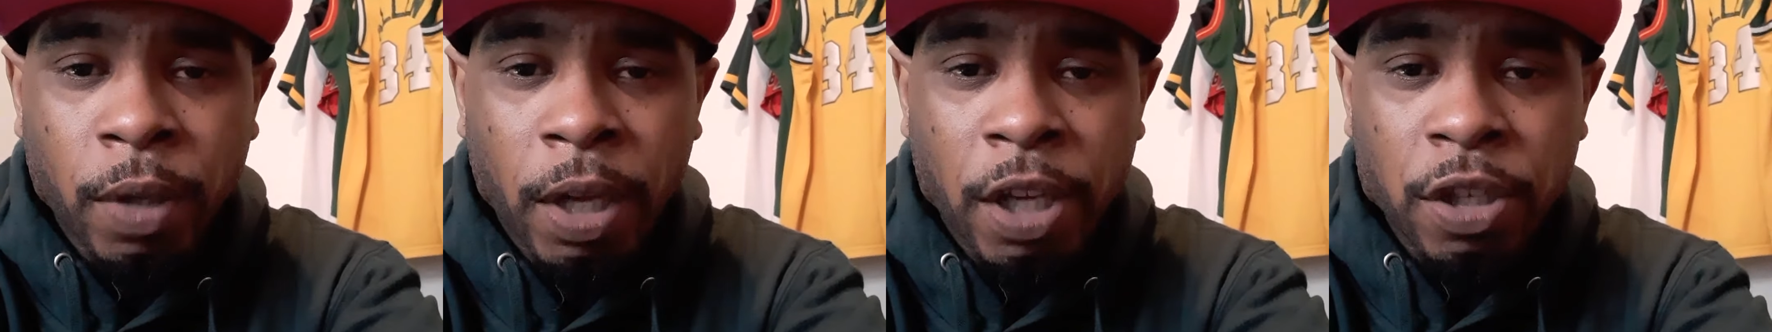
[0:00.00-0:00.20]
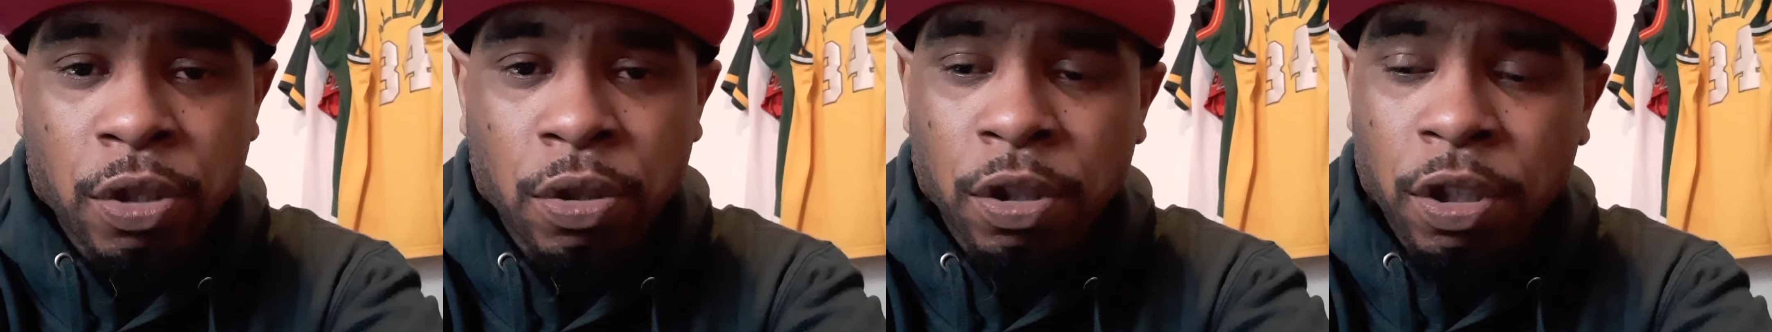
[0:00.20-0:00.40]

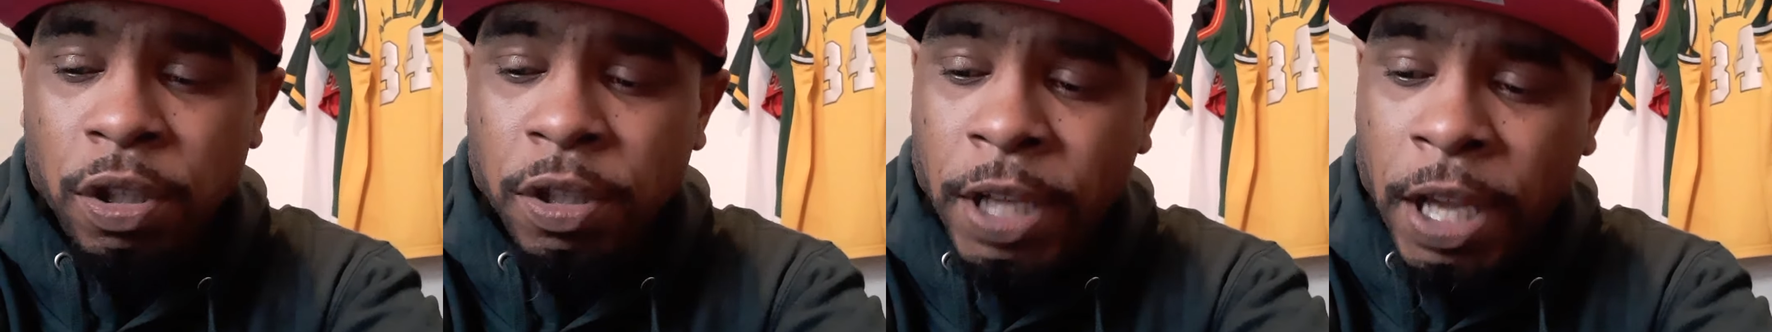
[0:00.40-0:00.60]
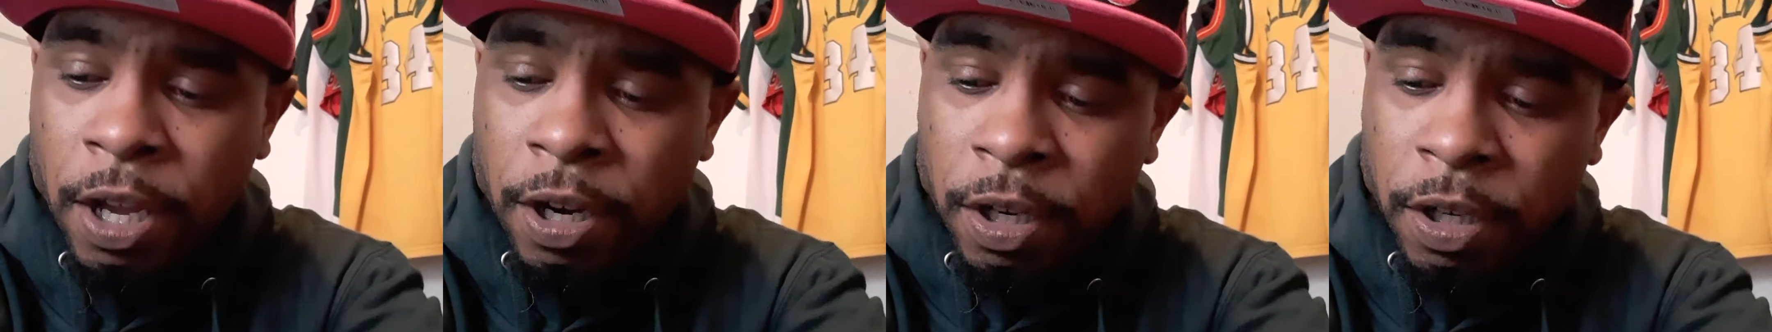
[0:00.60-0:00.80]
As you look
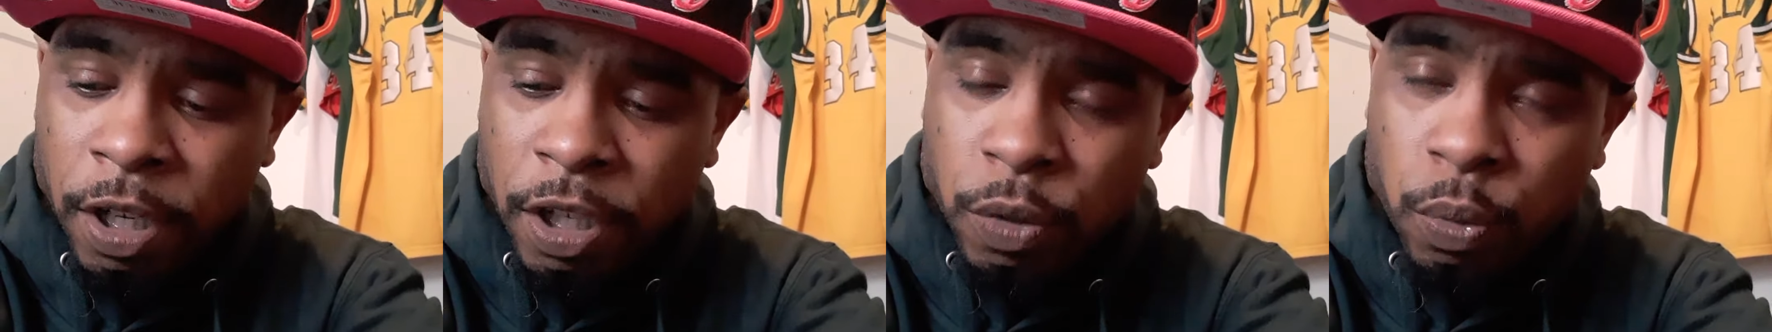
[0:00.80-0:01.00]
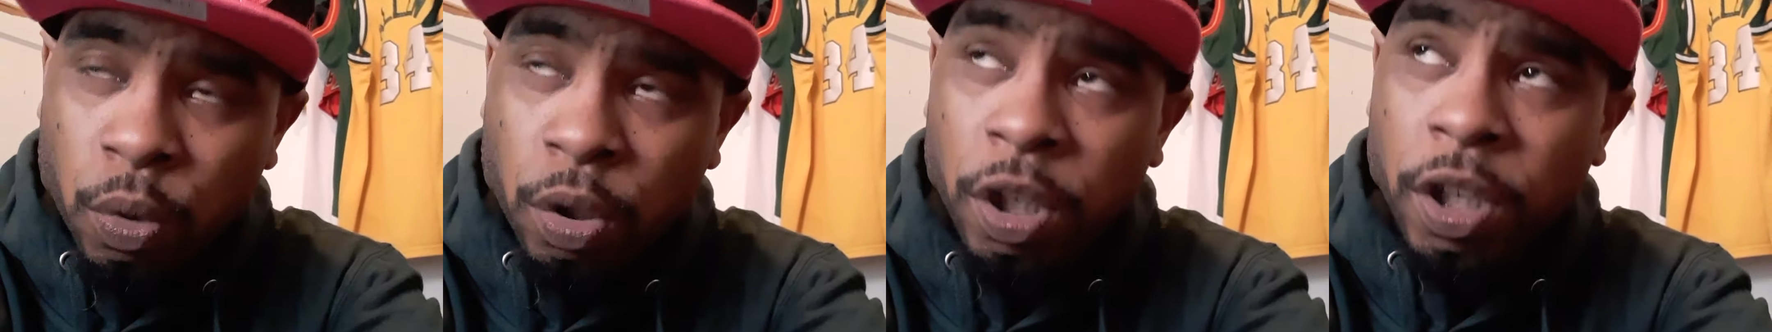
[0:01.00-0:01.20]
down at
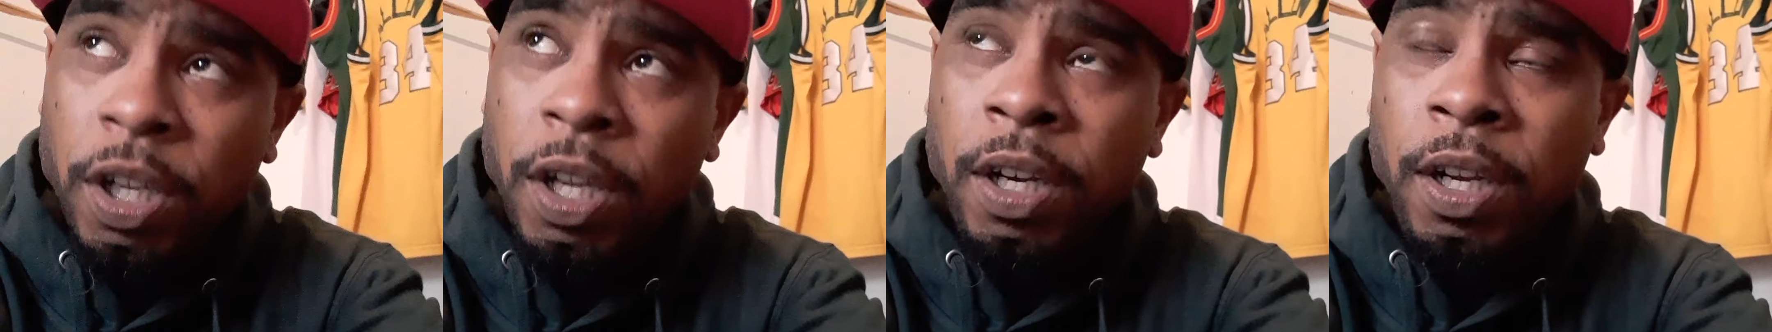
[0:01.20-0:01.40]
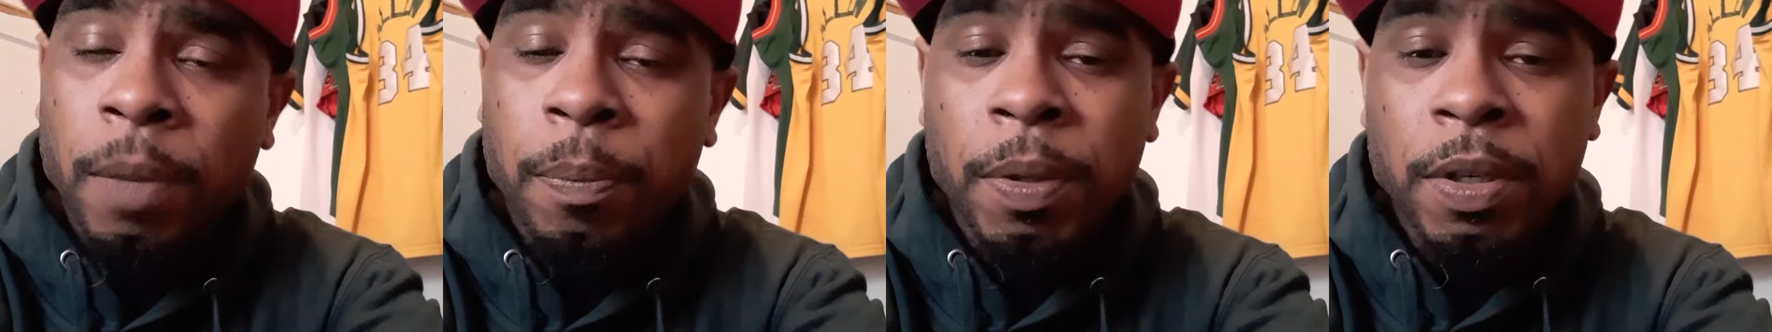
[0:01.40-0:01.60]
us, we're
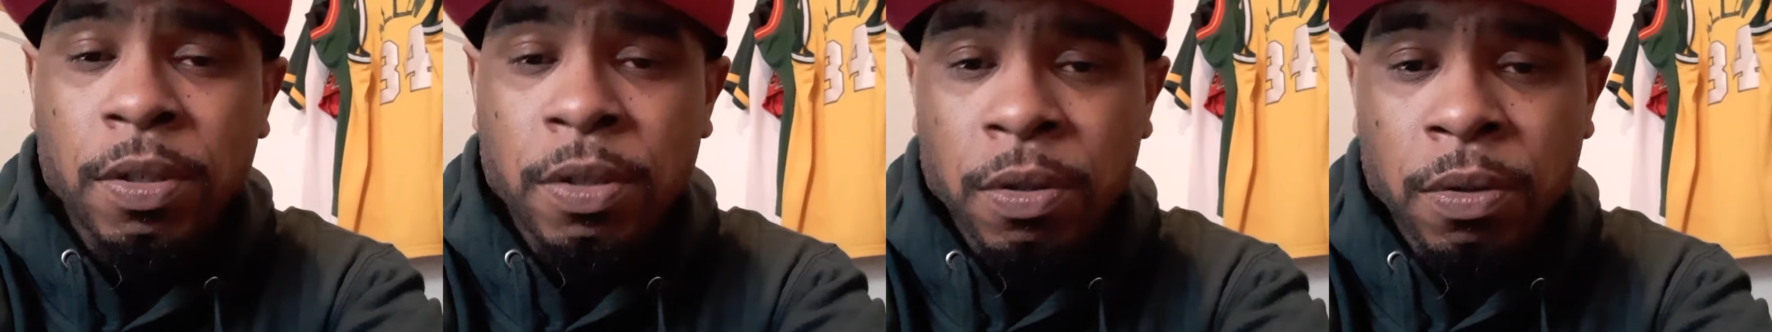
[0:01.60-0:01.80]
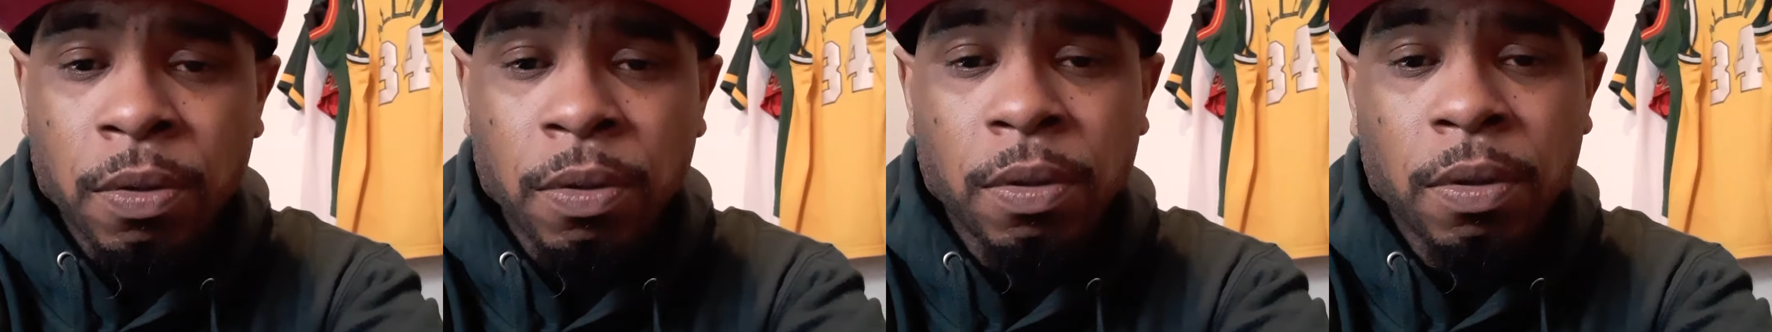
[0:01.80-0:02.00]
looking up at
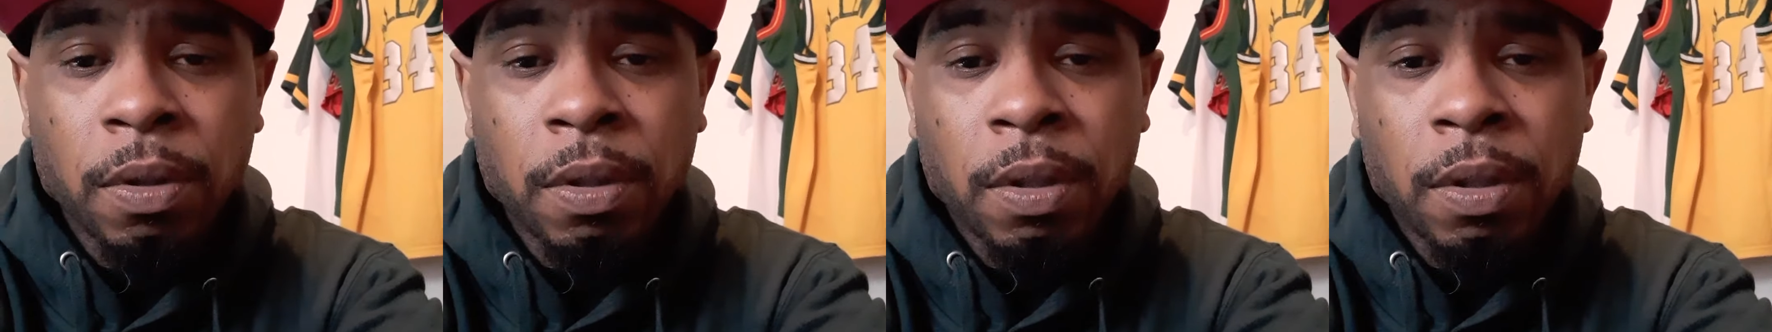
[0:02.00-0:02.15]
you.